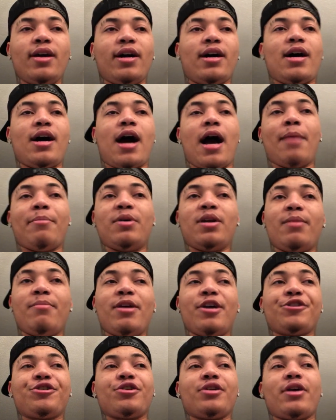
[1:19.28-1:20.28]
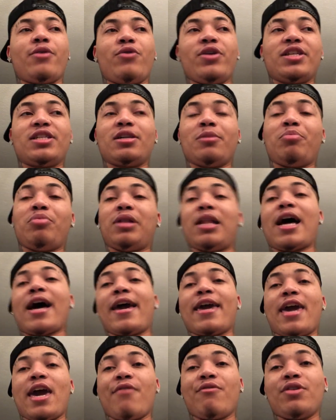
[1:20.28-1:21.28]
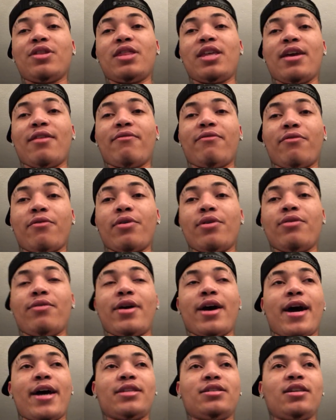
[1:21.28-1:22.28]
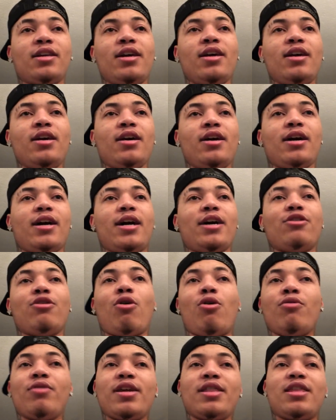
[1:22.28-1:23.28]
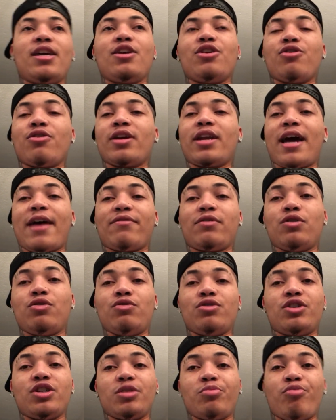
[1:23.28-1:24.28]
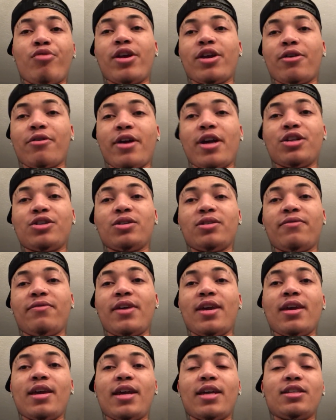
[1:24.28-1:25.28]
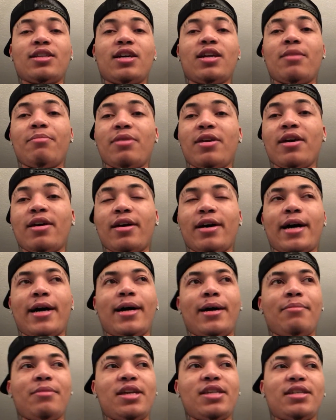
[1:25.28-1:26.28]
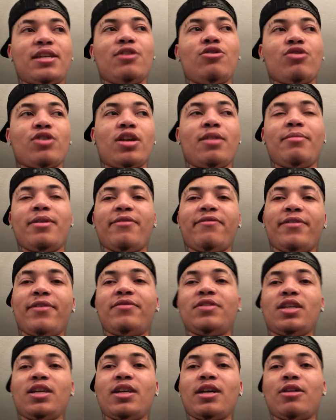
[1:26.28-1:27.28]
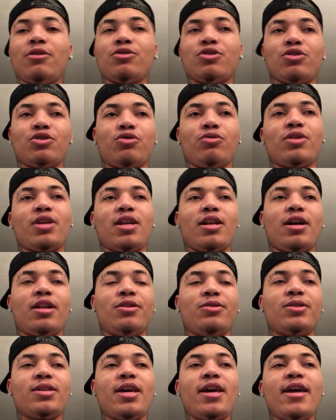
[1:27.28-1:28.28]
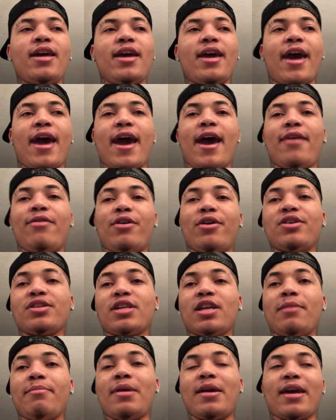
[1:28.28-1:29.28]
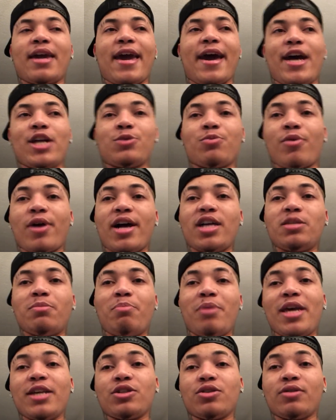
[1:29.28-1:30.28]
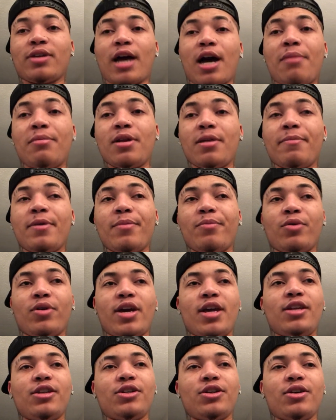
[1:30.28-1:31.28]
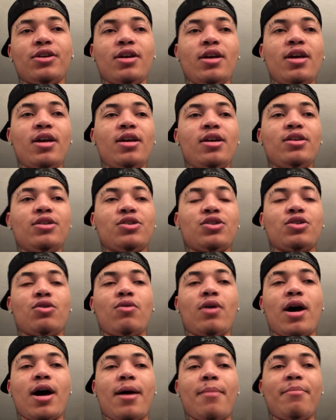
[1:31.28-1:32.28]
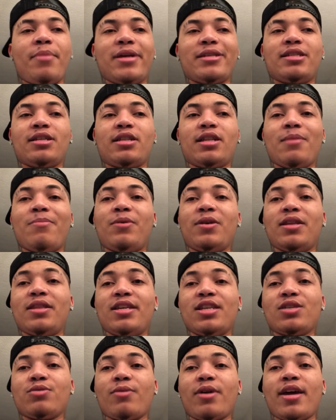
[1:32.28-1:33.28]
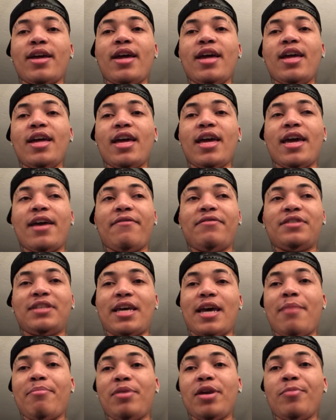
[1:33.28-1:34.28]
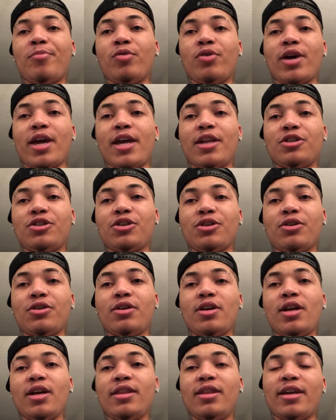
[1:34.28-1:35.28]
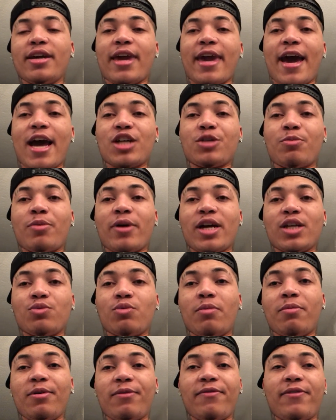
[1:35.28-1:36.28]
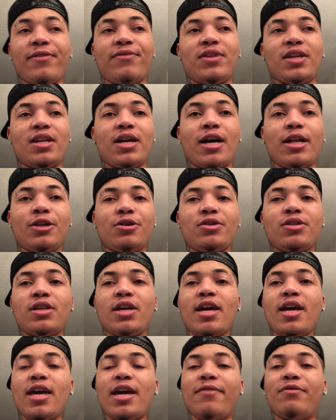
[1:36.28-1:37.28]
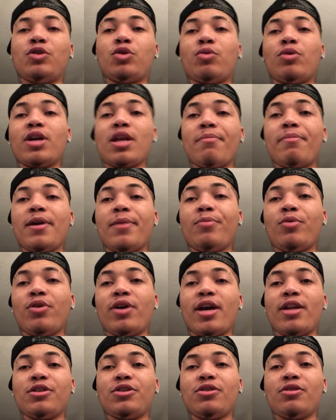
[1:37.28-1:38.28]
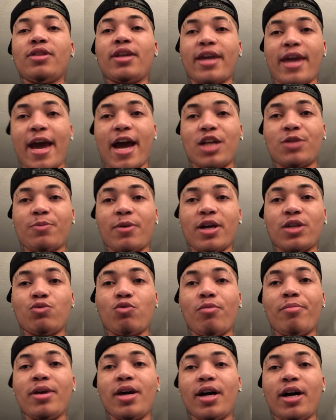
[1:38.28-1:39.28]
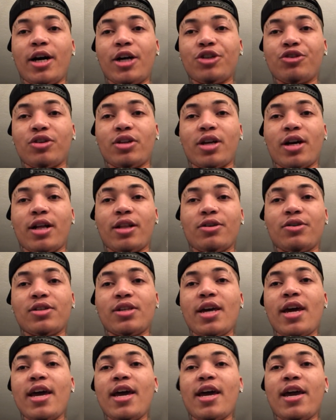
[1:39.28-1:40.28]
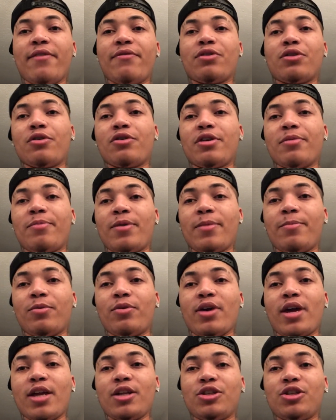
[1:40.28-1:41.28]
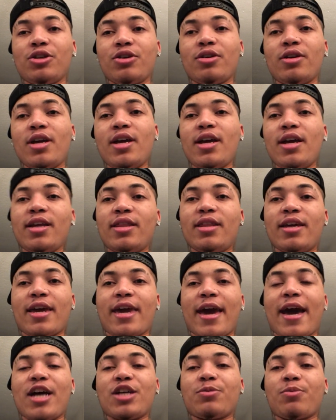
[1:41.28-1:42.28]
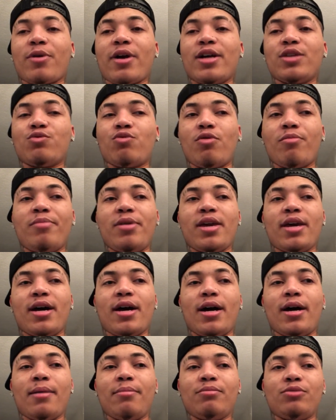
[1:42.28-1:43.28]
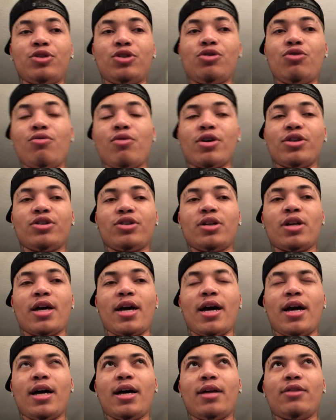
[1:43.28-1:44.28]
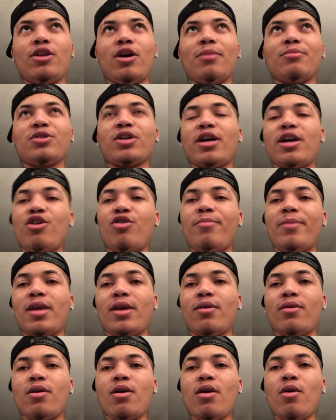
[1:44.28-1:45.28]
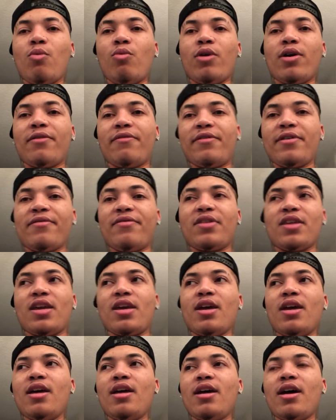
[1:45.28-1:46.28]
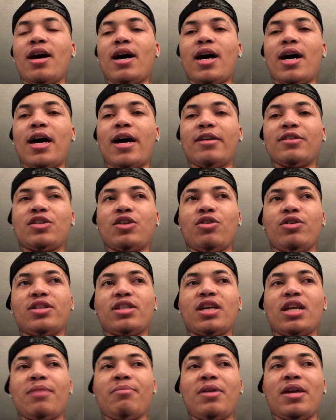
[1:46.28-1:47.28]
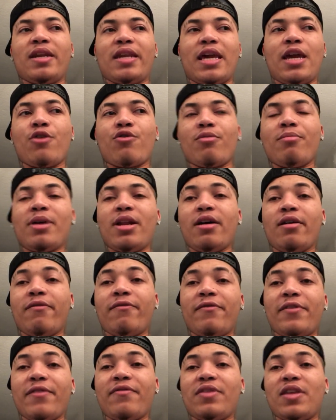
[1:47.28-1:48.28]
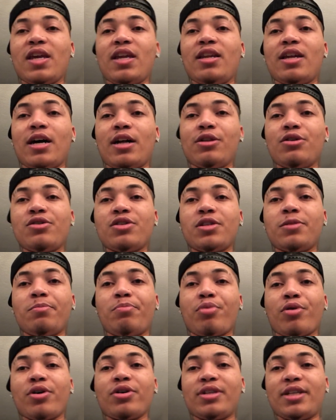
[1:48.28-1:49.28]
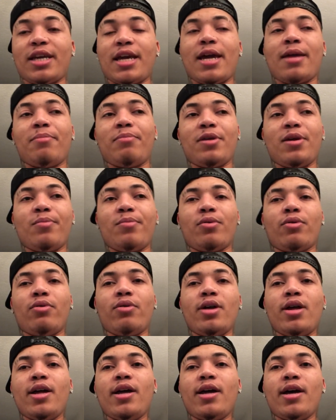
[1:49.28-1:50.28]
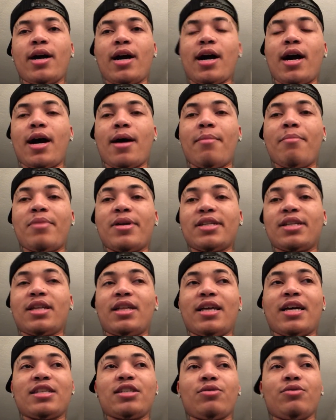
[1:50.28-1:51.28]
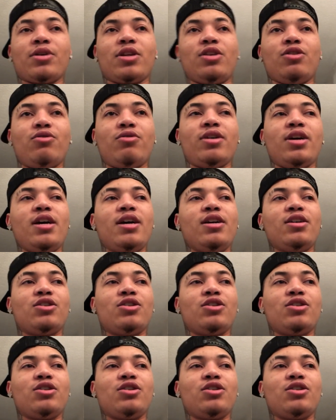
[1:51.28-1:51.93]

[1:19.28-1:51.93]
Uh, I'm gonna make sure that we supply everything for you guys uh, the only thing you're gonna have to do is just bring your interest fee. It's gonna be a, um, it's either gonna be fifteen dollars or twenty dollars, and there's gonna be a cash prize based on how many people enter. So um, basically, put it this way: if ten people enter, the cash prize will be fifty dollars. If twenty people enter, the cash prize will be hundred dollars. If thirty people enter, the cash prize will be um two hundred. Uh, no, I'm sorry, it'll be one fifty. Uh, so it's gonna be an increment of fifty dollars per ten people. Um, basically, that's what we're gonna do.